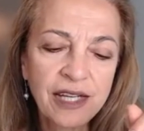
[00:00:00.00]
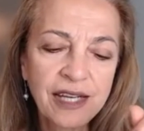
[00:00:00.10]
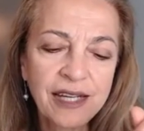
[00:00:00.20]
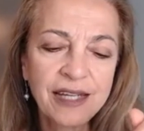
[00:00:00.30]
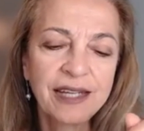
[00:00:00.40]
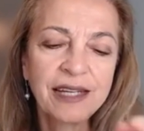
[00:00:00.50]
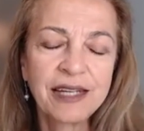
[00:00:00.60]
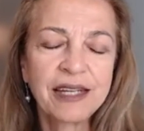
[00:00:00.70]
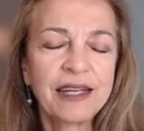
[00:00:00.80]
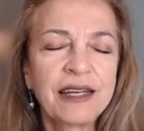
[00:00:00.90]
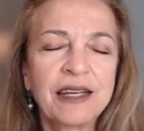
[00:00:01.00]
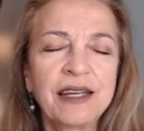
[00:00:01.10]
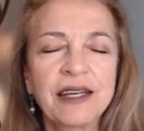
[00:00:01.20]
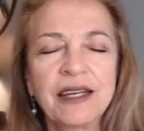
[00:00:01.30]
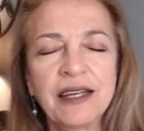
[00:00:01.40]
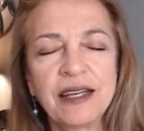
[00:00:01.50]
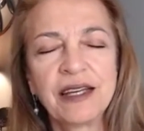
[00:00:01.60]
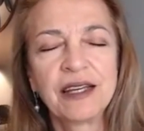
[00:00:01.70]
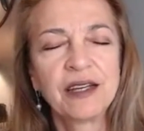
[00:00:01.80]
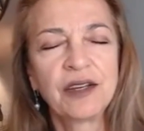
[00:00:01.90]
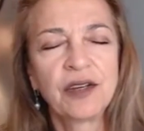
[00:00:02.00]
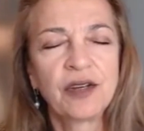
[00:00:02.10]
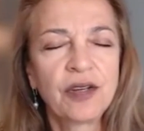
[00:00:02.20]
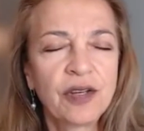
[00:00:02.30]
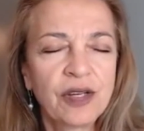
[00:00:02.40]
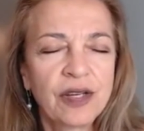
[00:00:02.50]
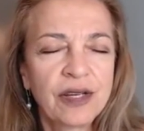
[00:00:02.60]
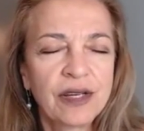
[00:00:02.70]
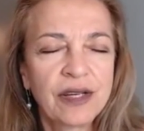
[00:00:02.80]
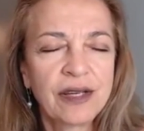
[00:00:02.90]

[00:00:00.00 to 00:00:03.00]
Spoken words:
[no speech]